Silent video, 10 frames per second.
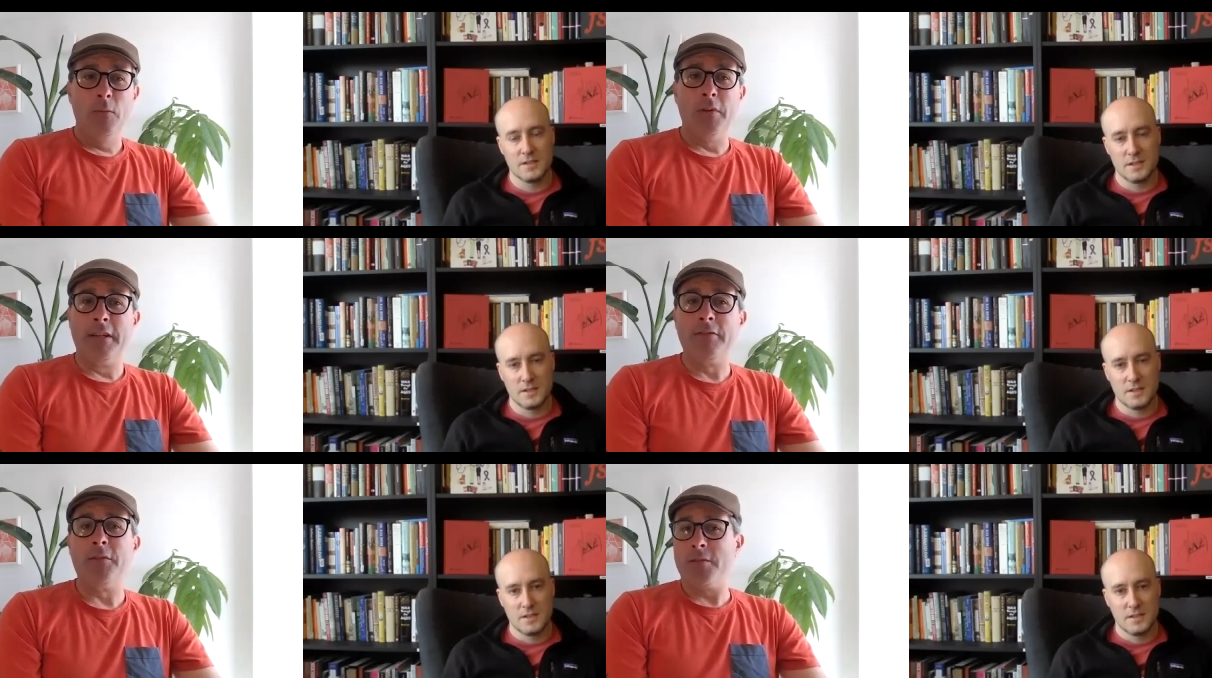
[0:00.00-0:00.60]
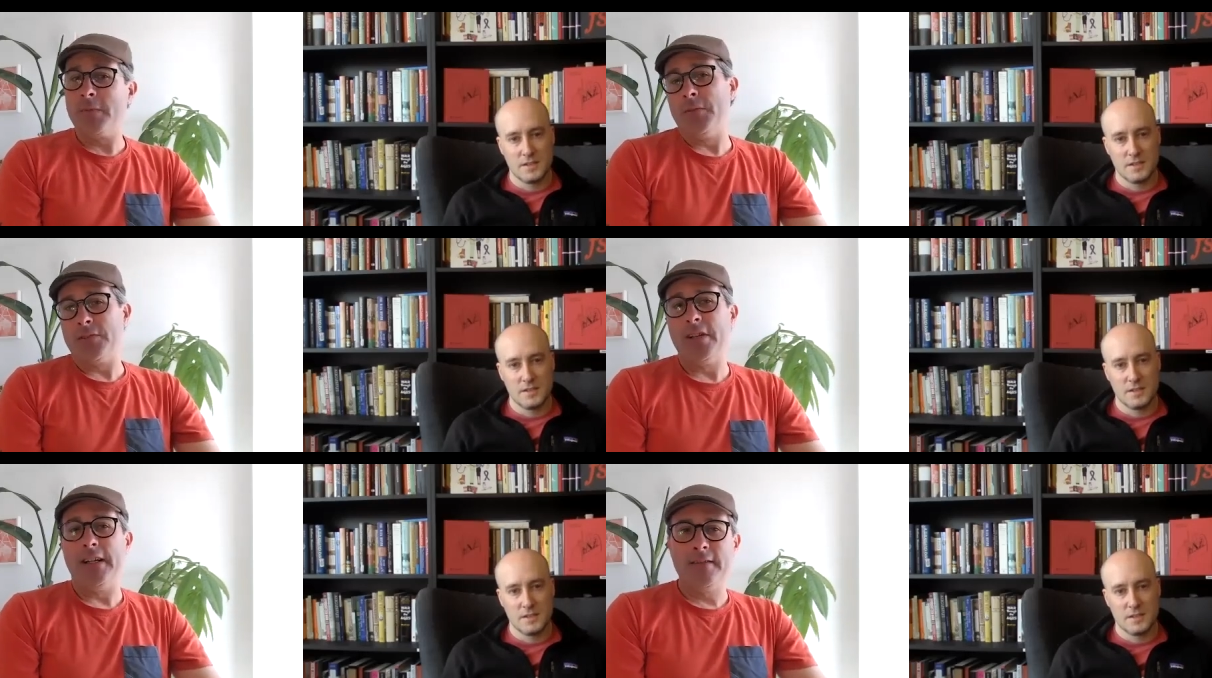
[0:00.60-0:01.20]
Speaker 1: will influence people's
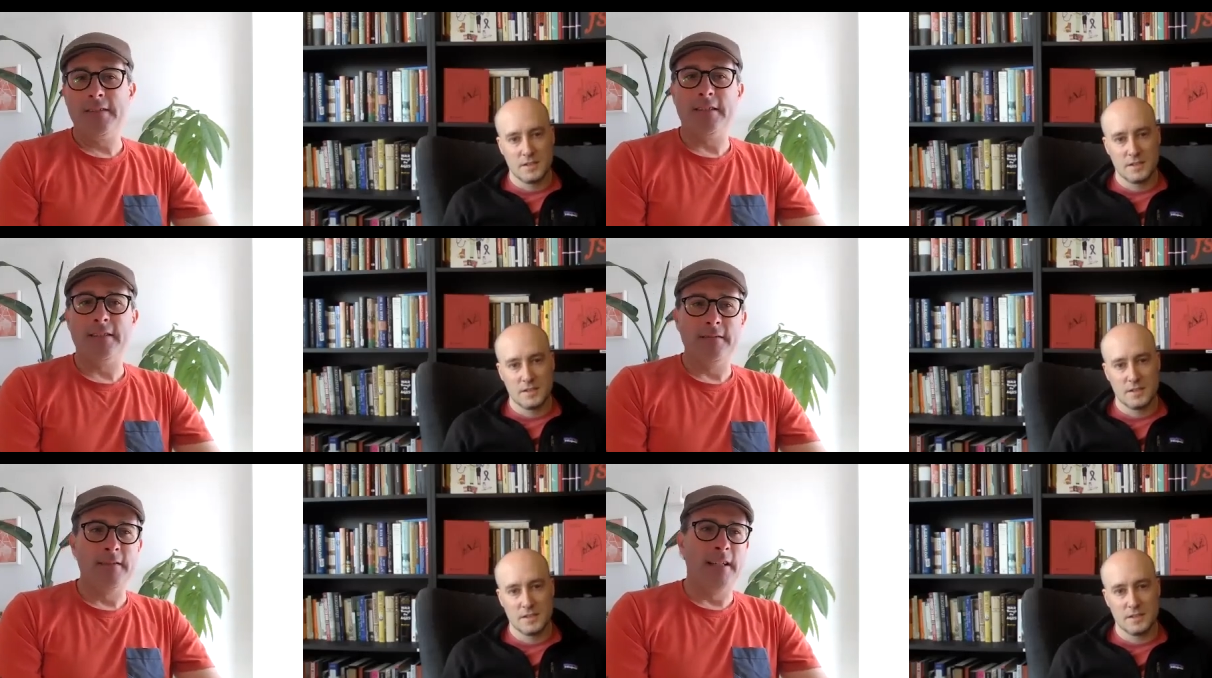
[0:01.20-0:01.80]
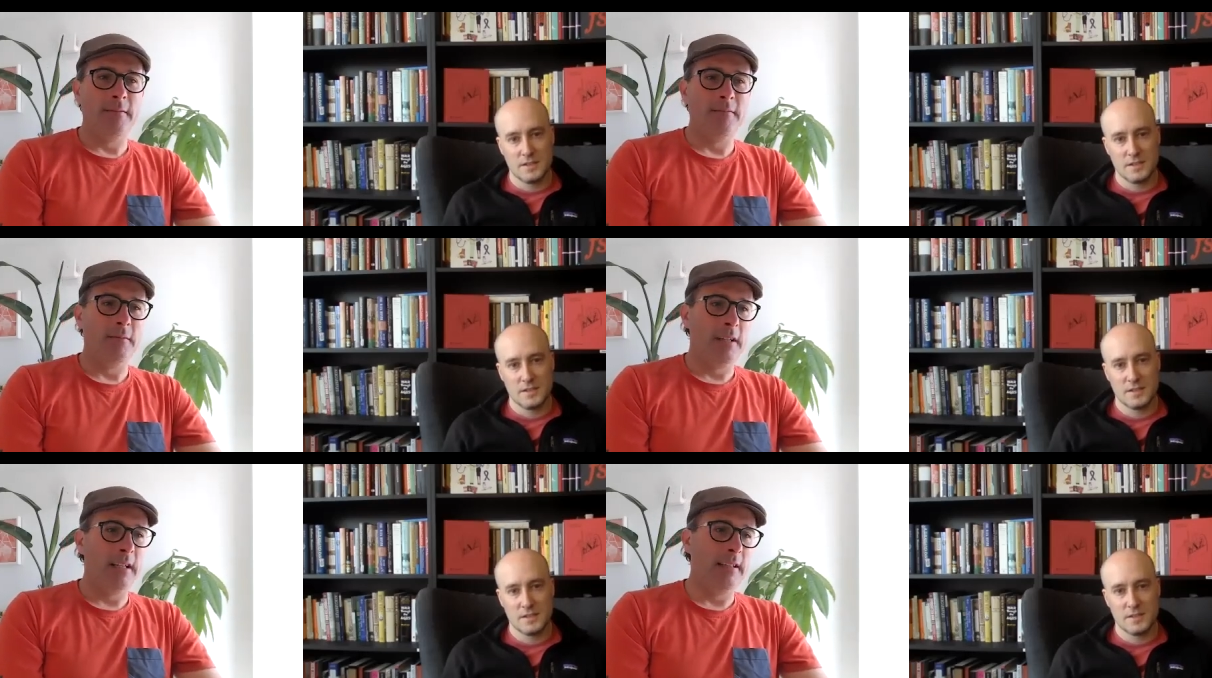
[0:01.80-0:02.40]
lives and and
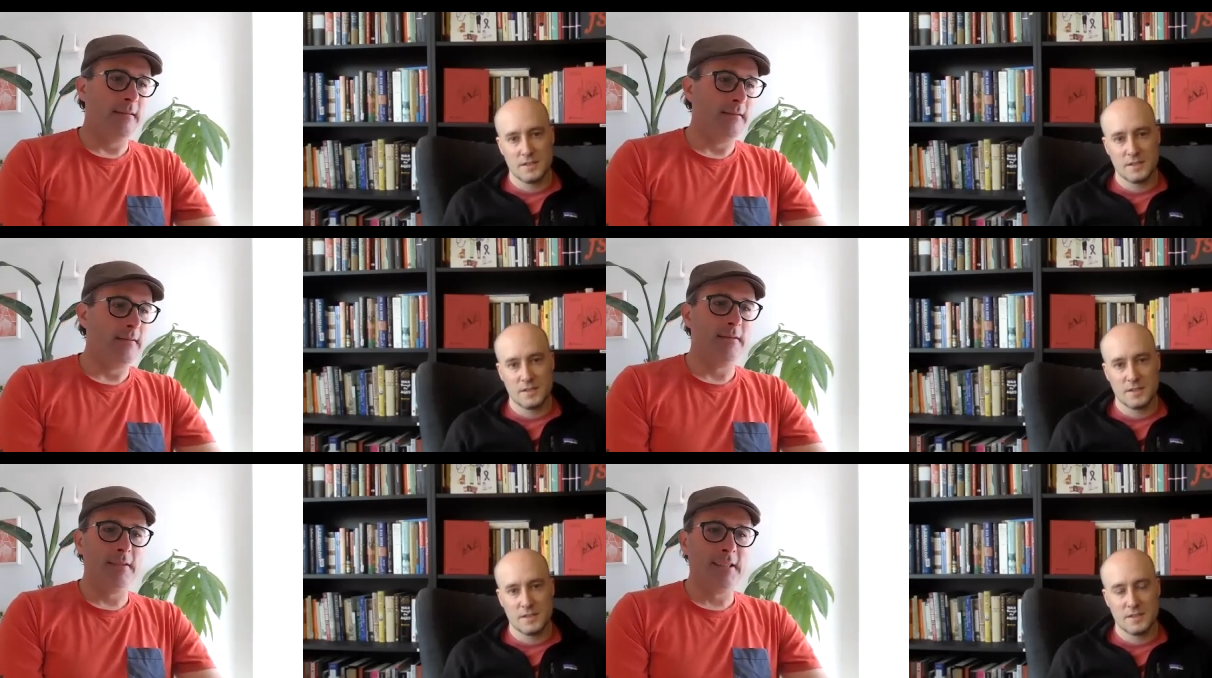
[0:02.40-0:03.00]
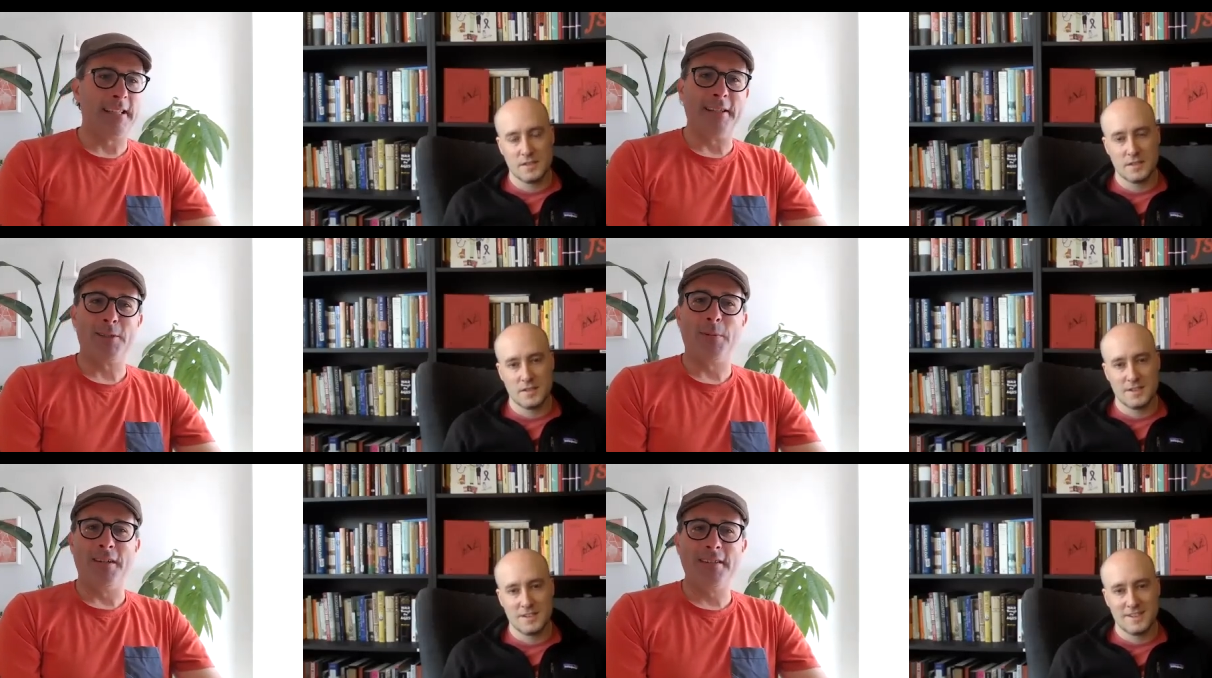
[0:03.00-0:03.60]
and get to
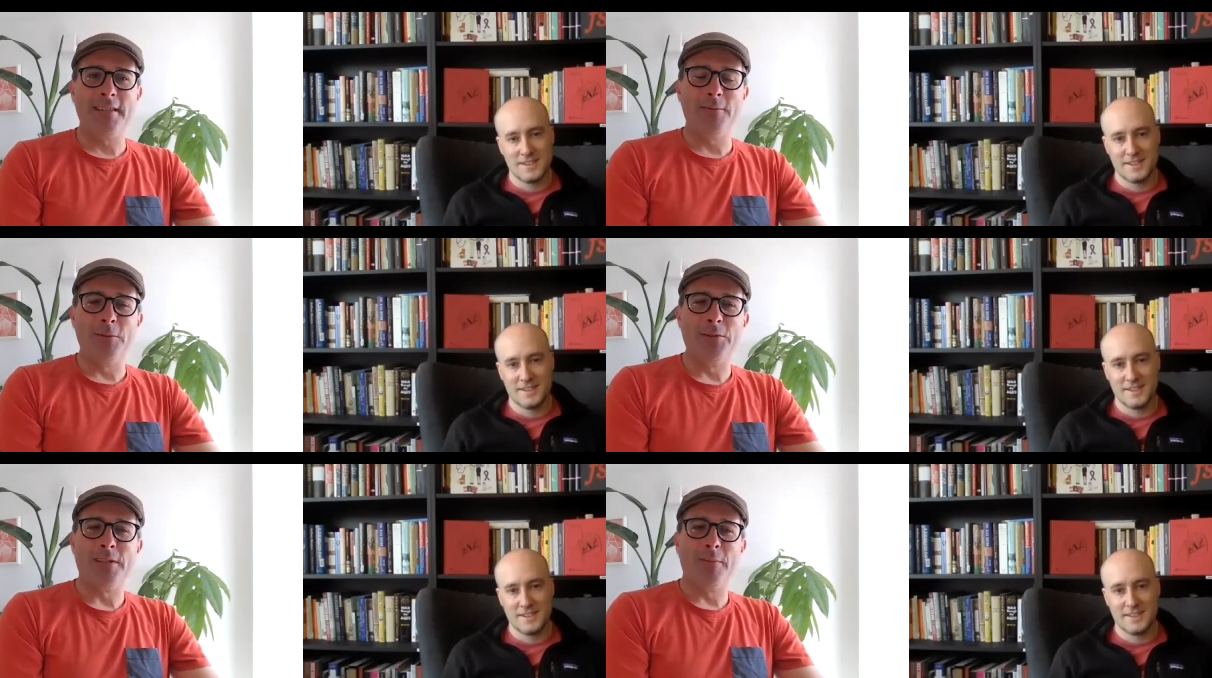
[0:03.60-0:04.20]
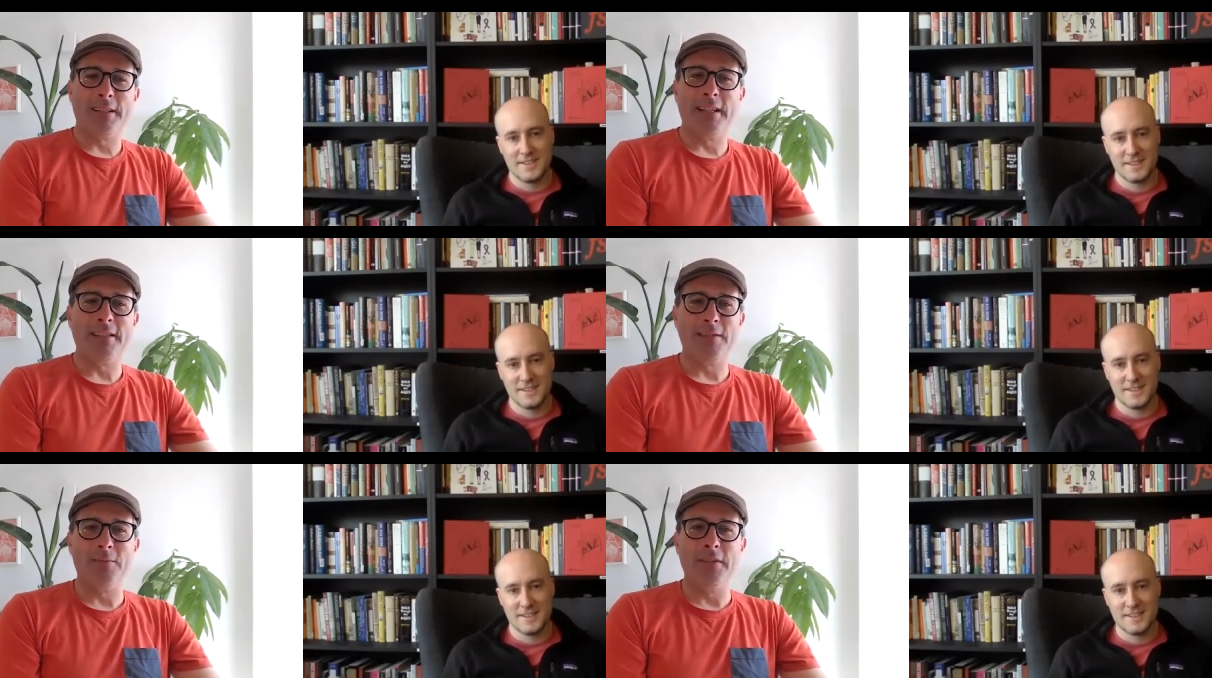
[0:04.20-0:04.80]
experience it was something that
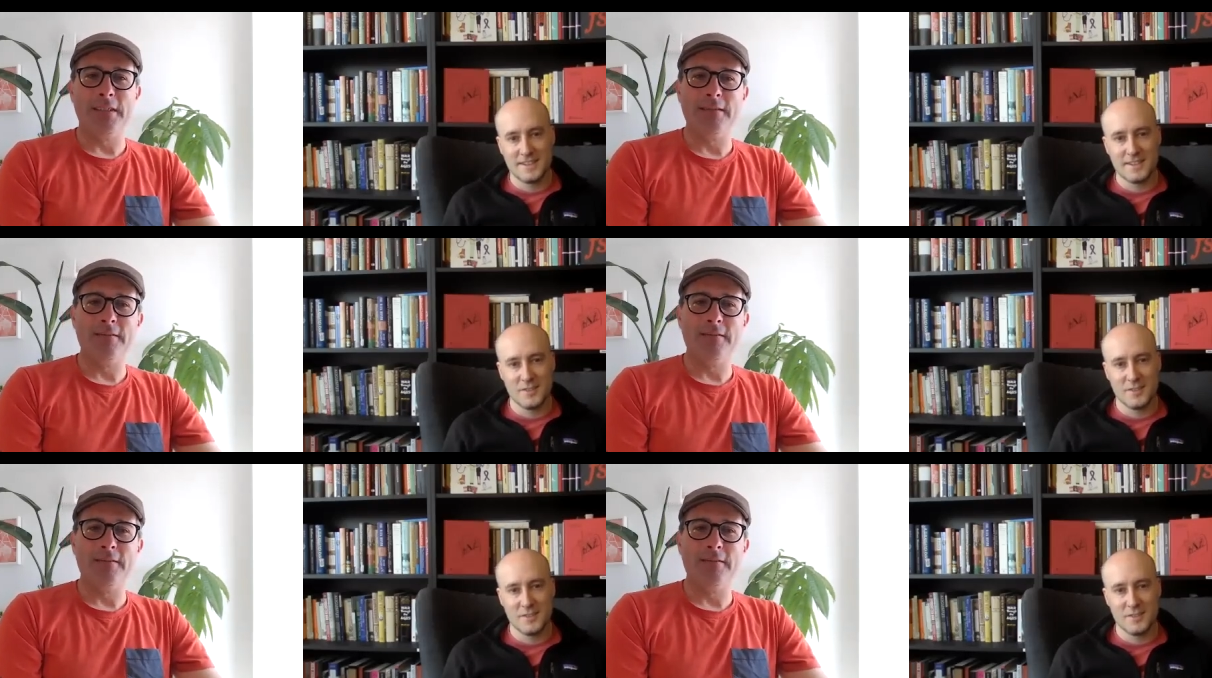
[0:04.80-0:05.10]
just really